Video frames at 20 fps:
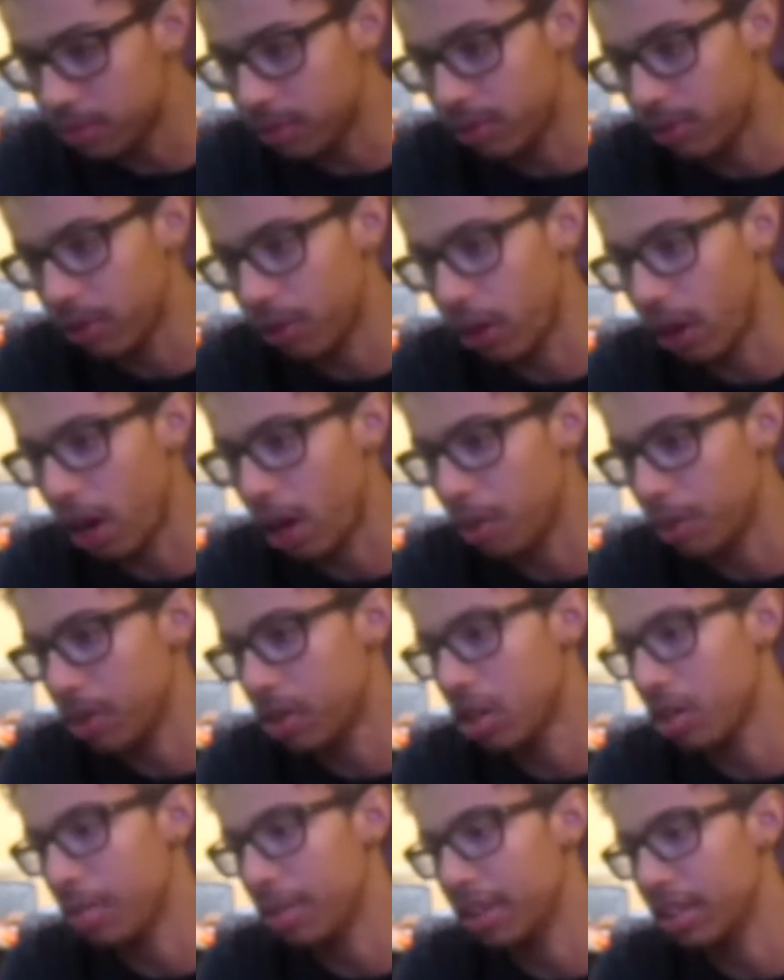For how much
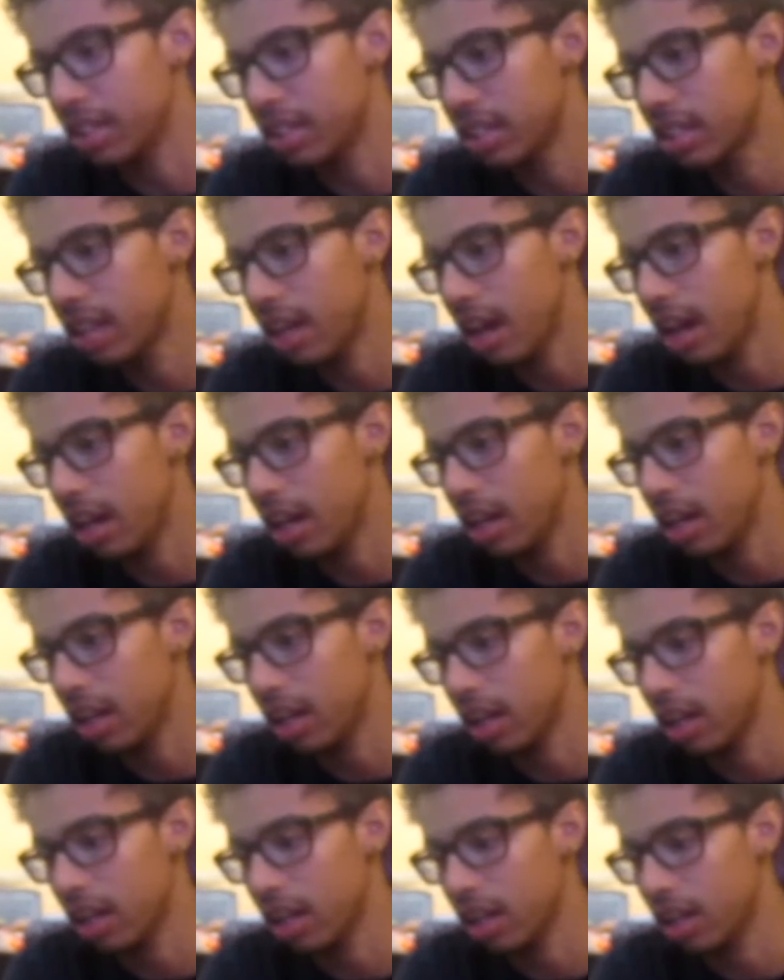I've been
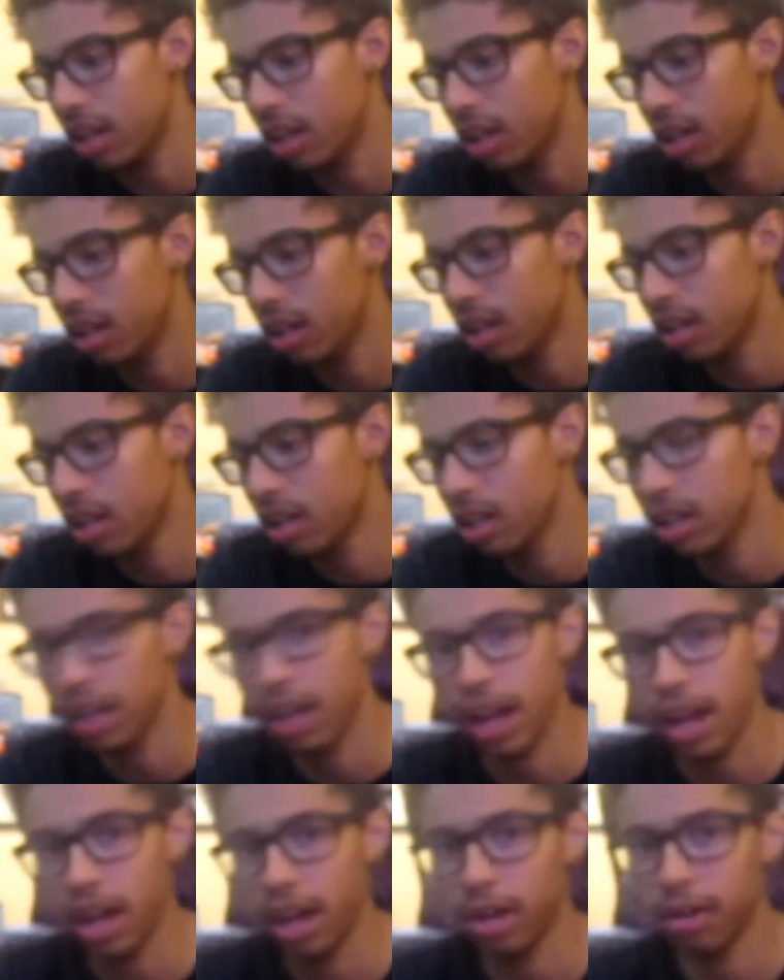skating, and
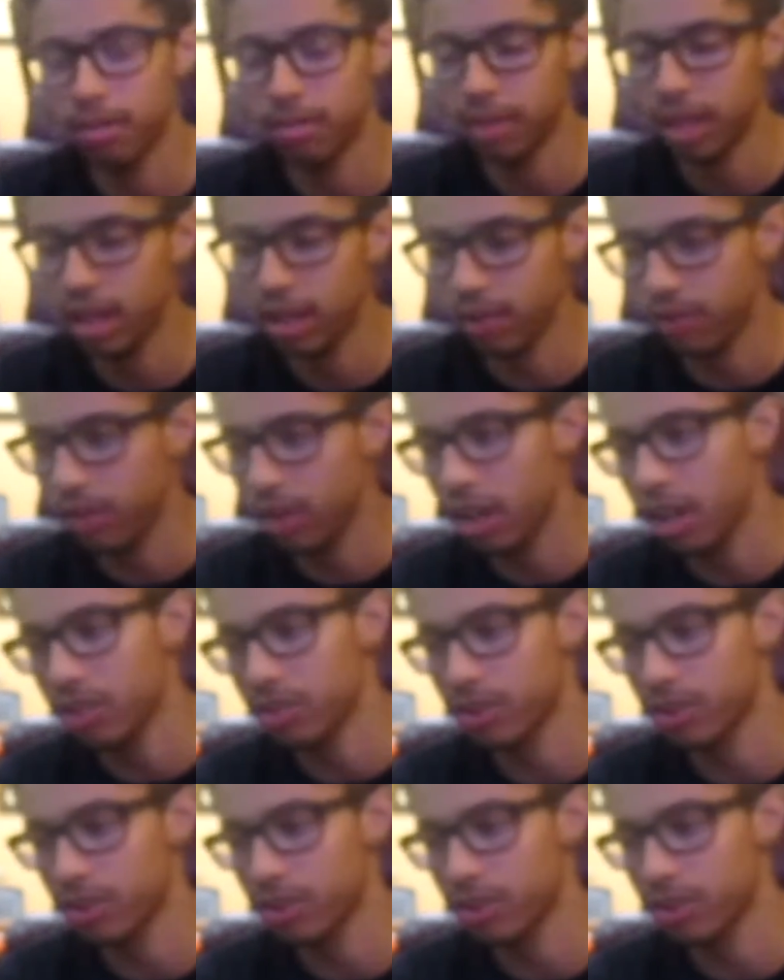yeah, and if you guys